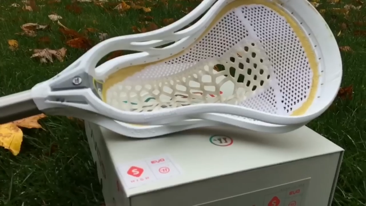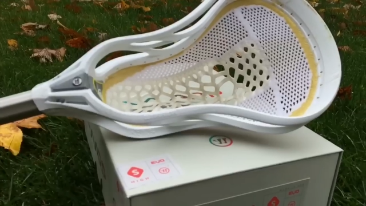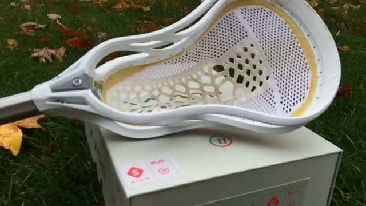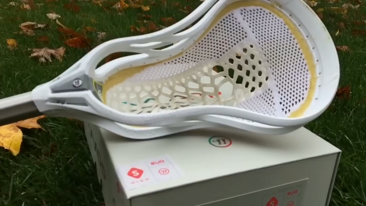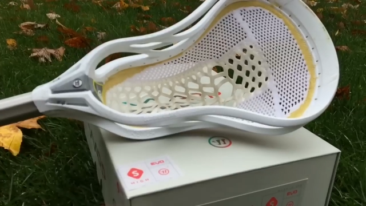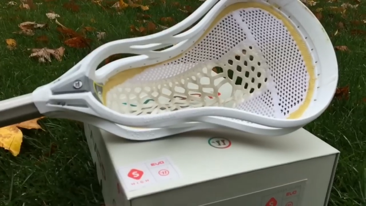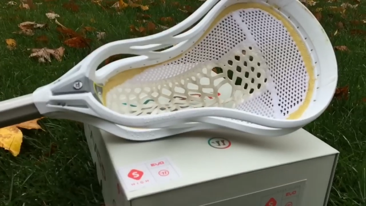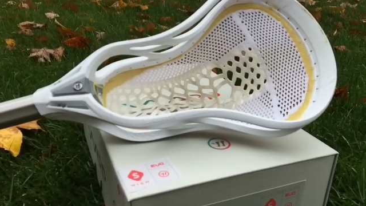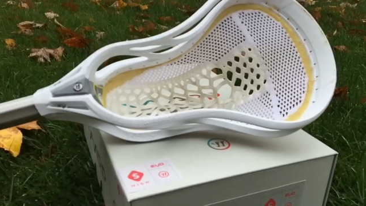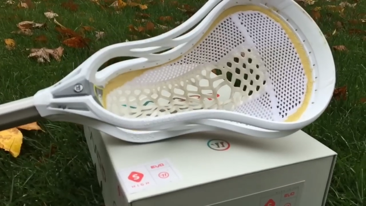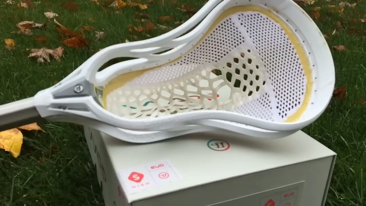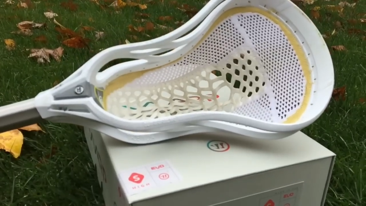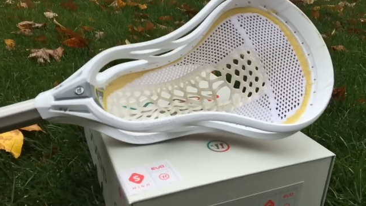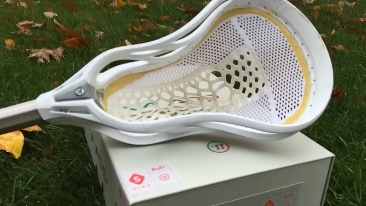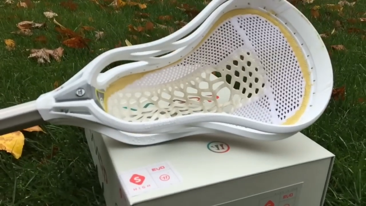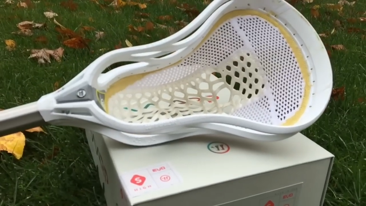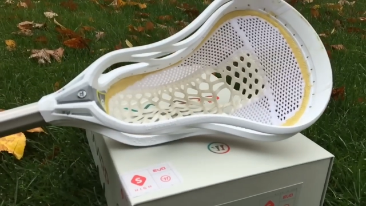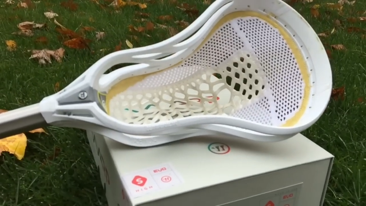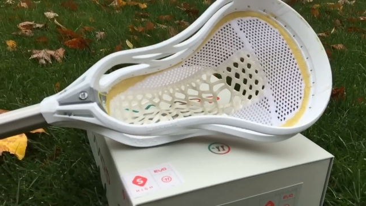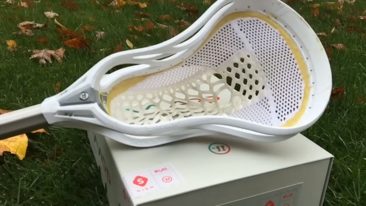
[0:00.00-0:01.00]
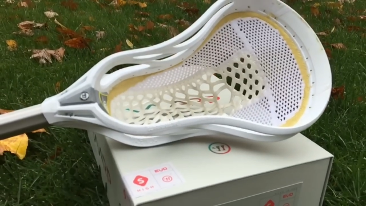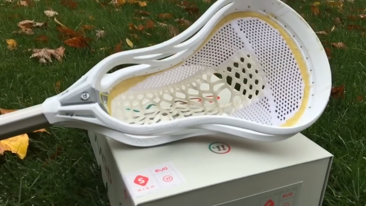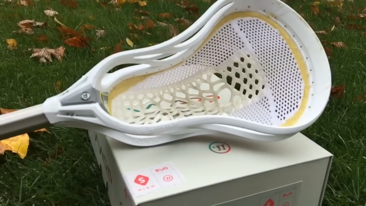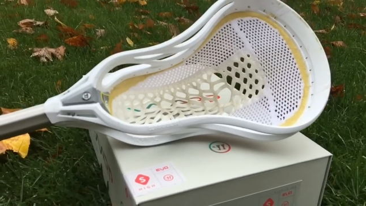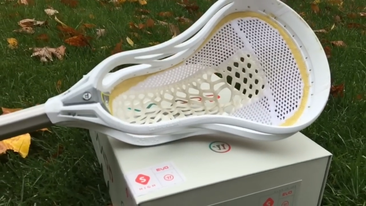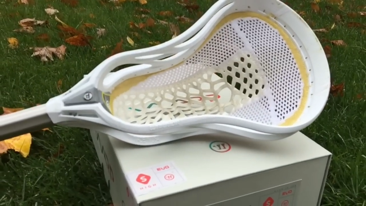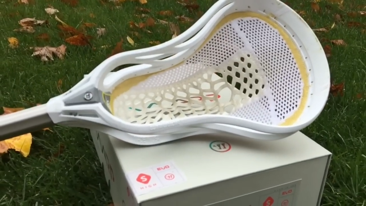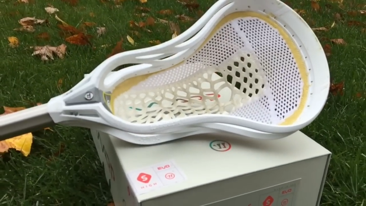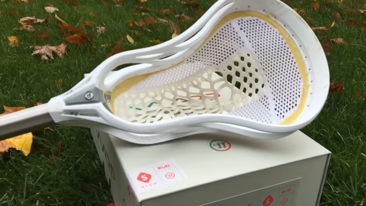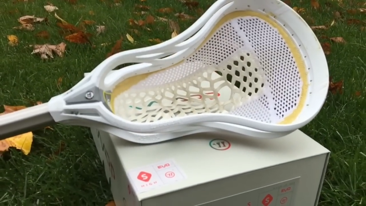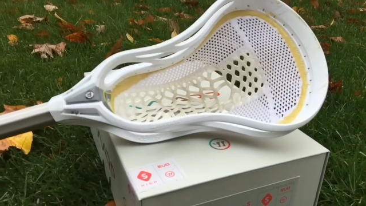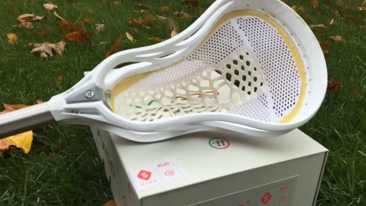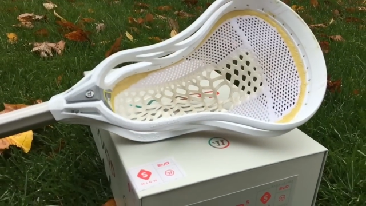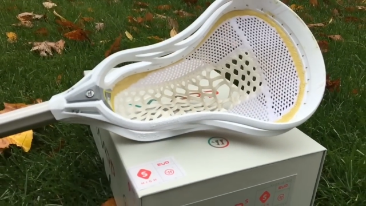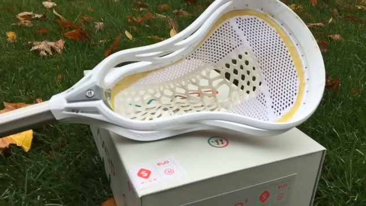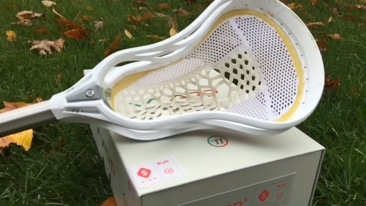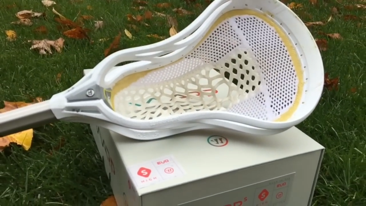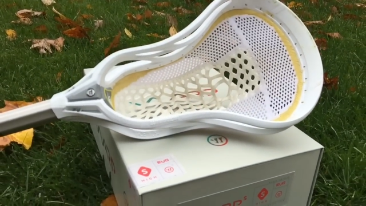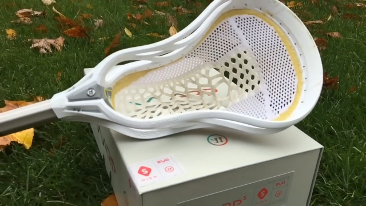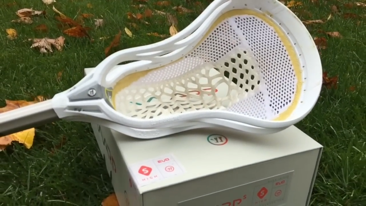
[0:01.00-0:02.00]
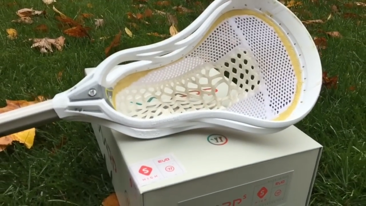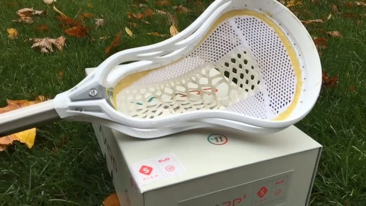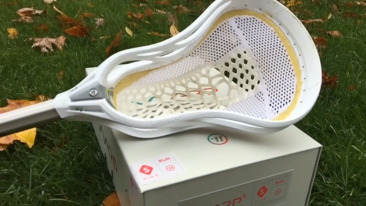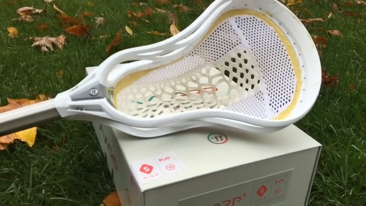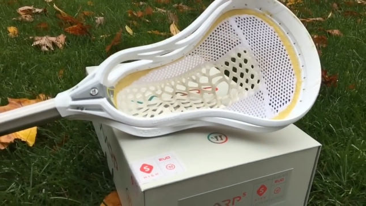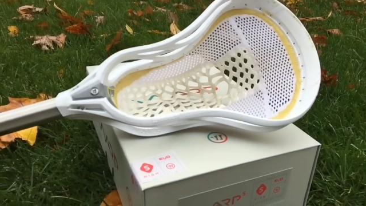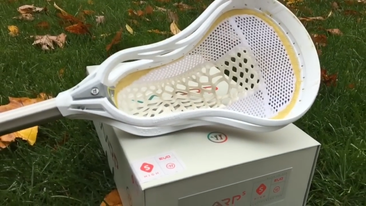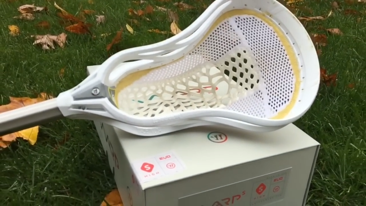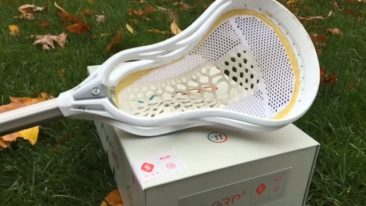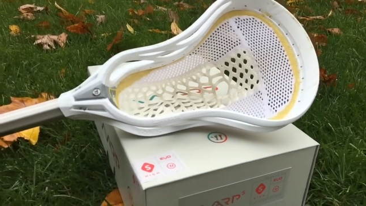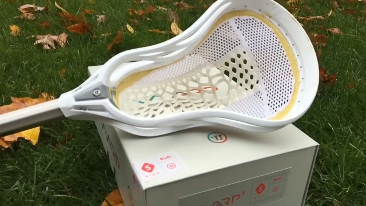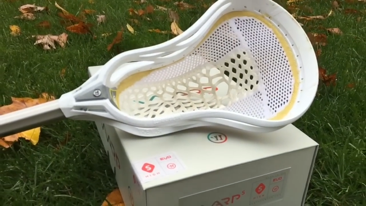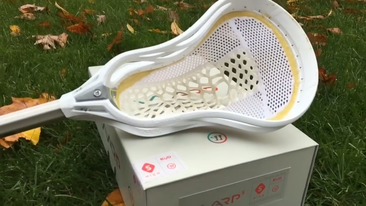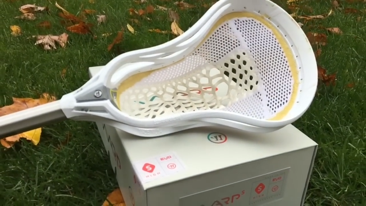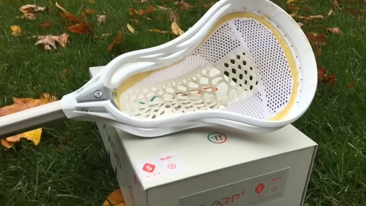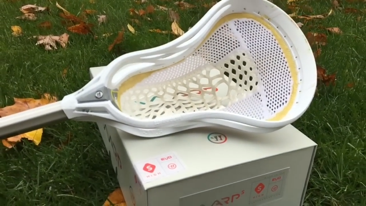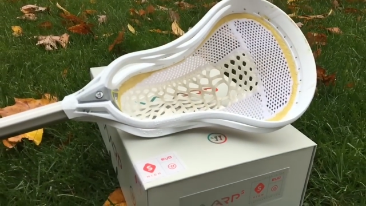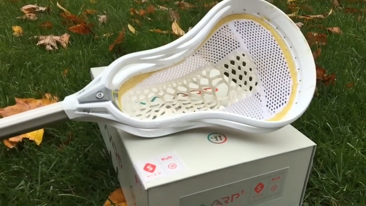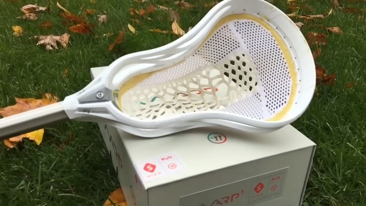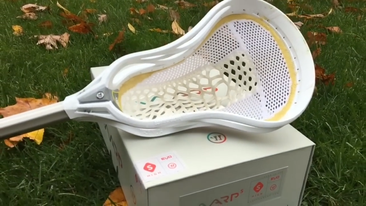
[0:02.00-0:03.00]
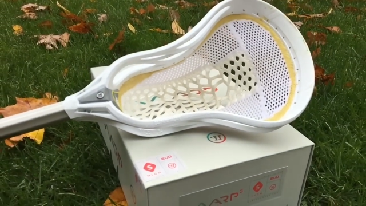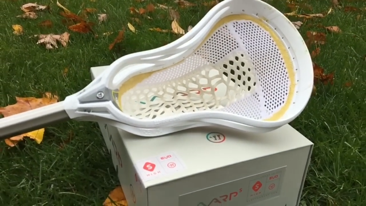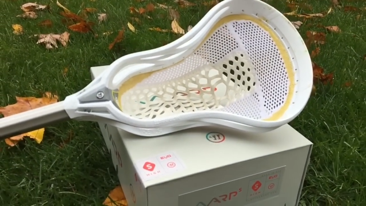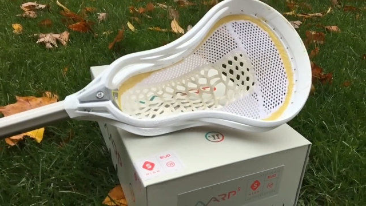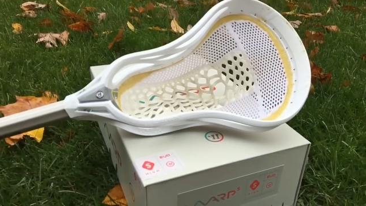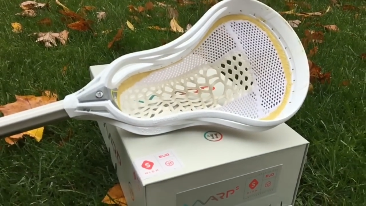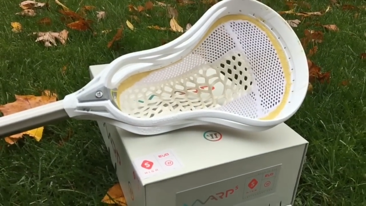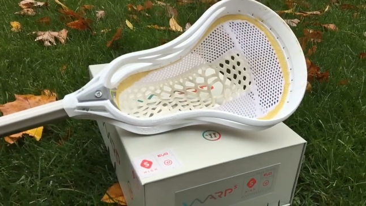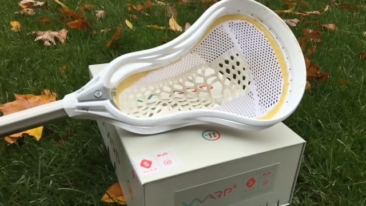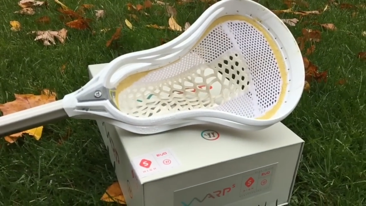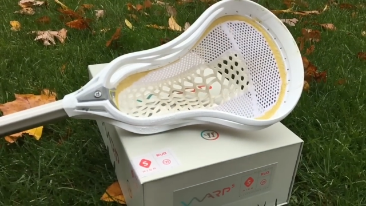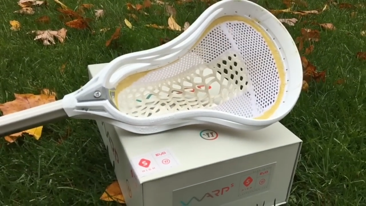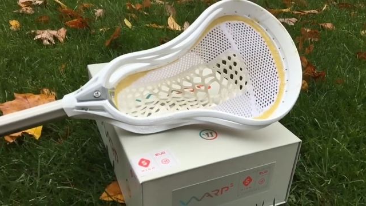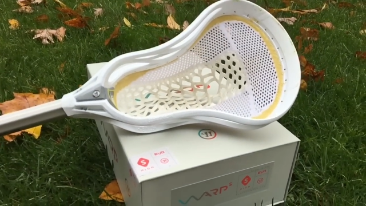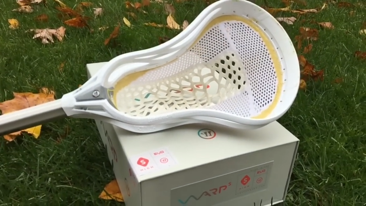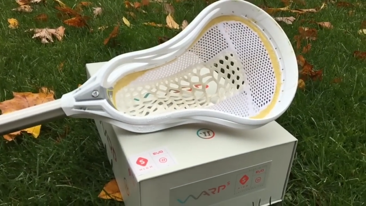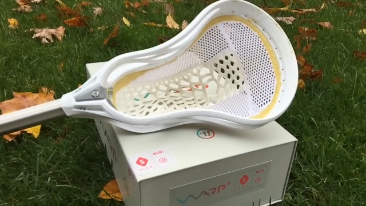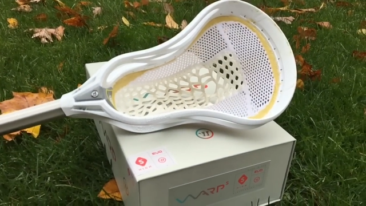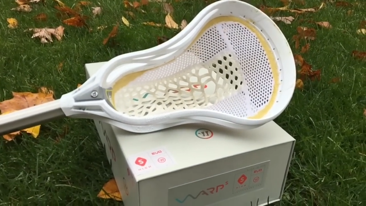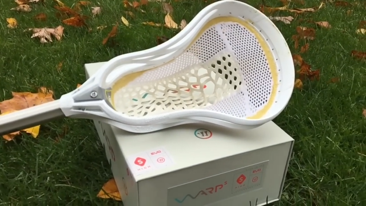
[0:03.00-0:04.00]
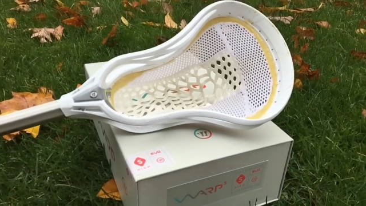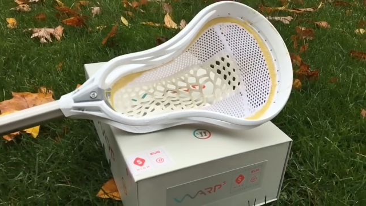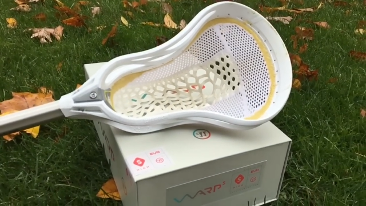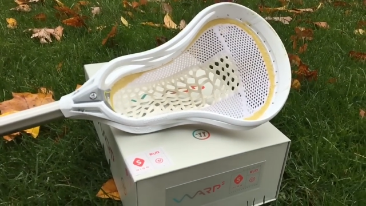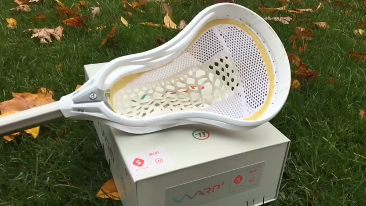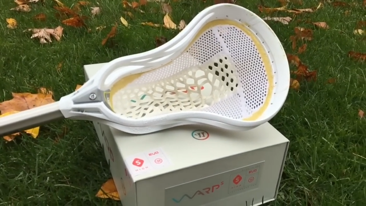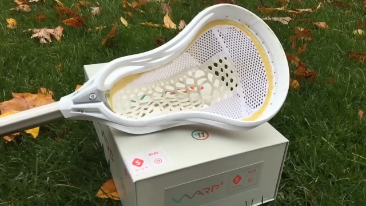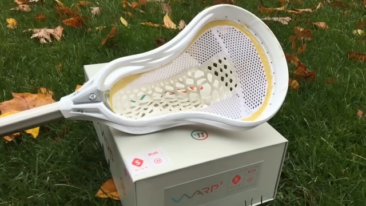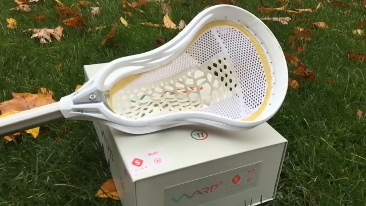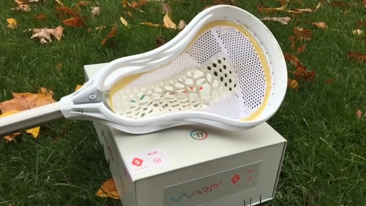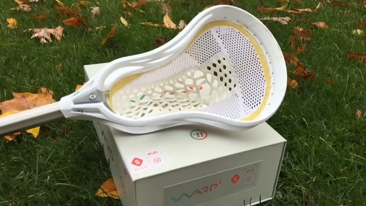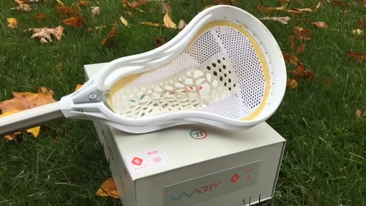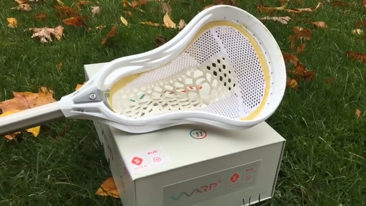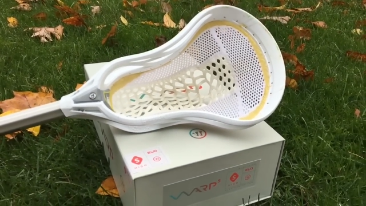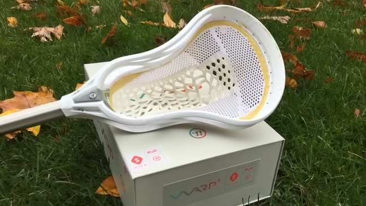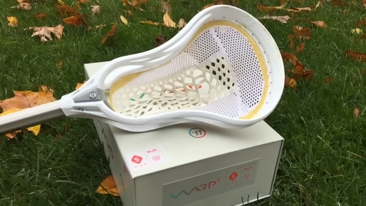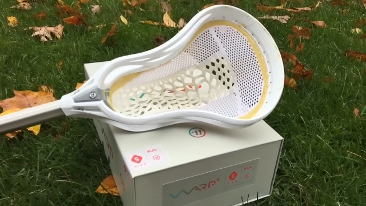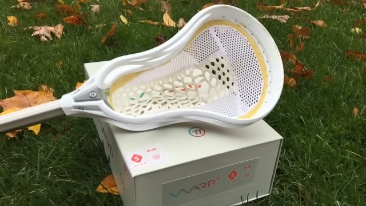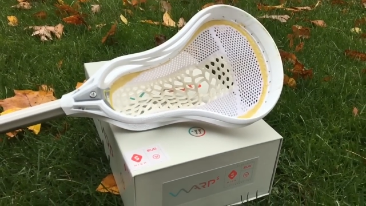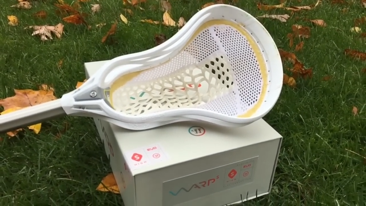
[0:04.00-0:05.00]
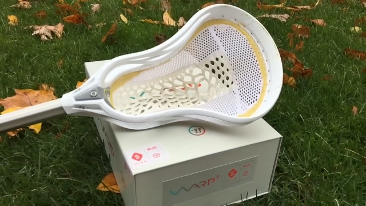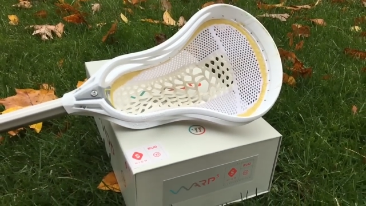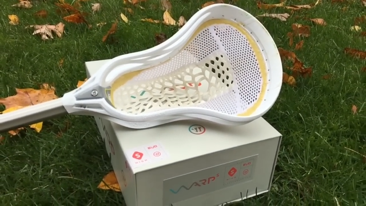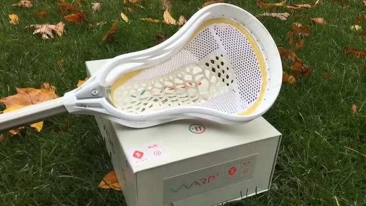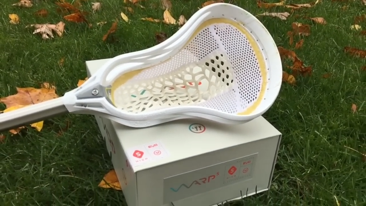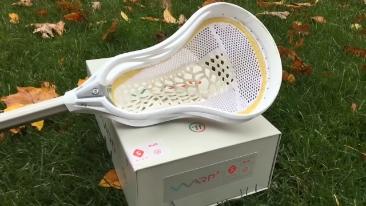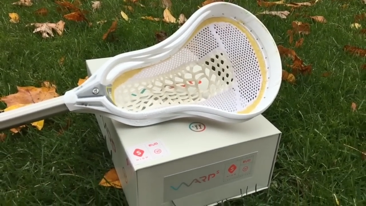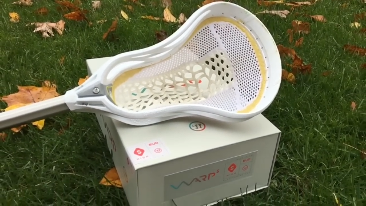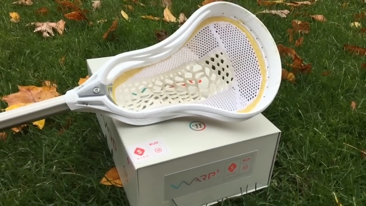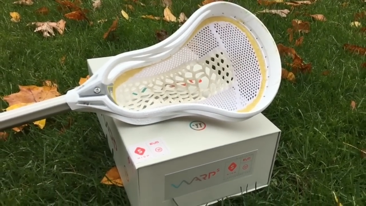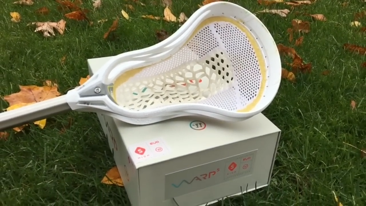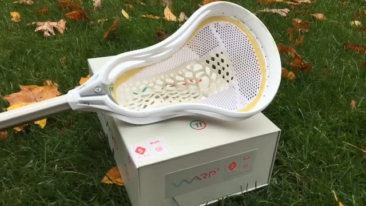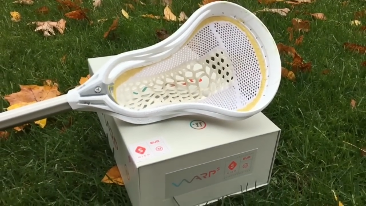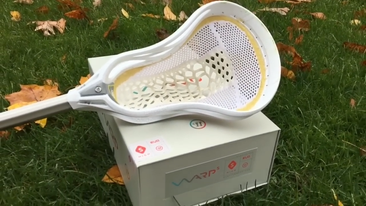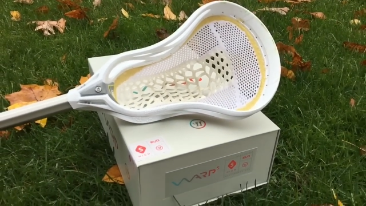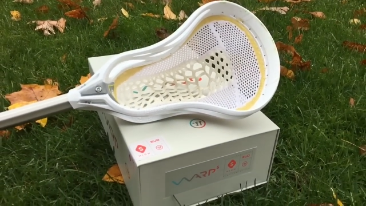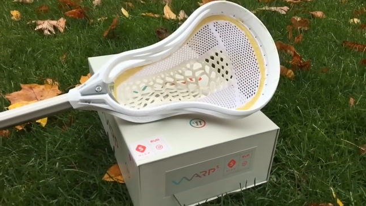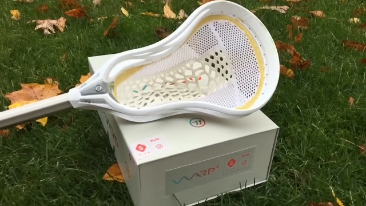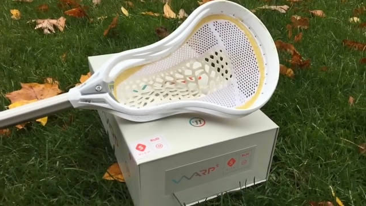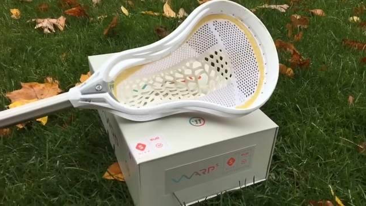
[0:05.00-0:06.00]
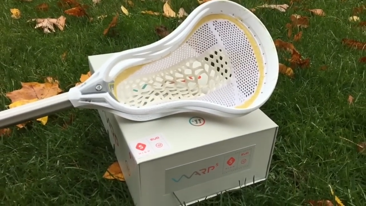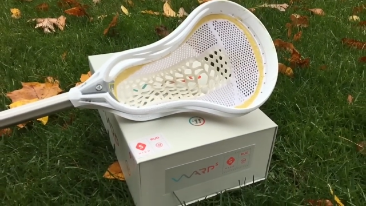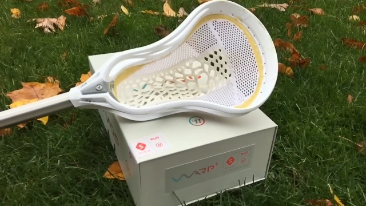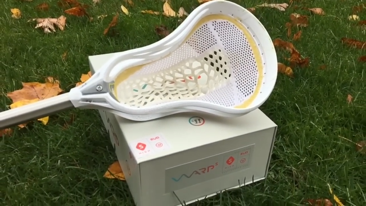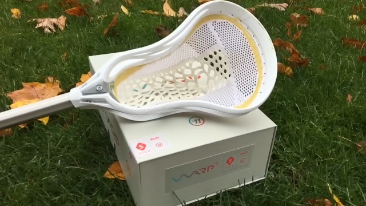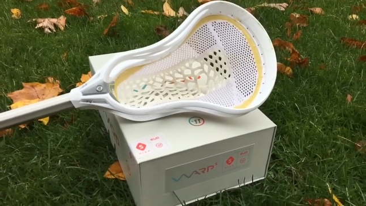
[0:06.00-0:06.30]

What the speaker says: Nobody's mouth can be seen.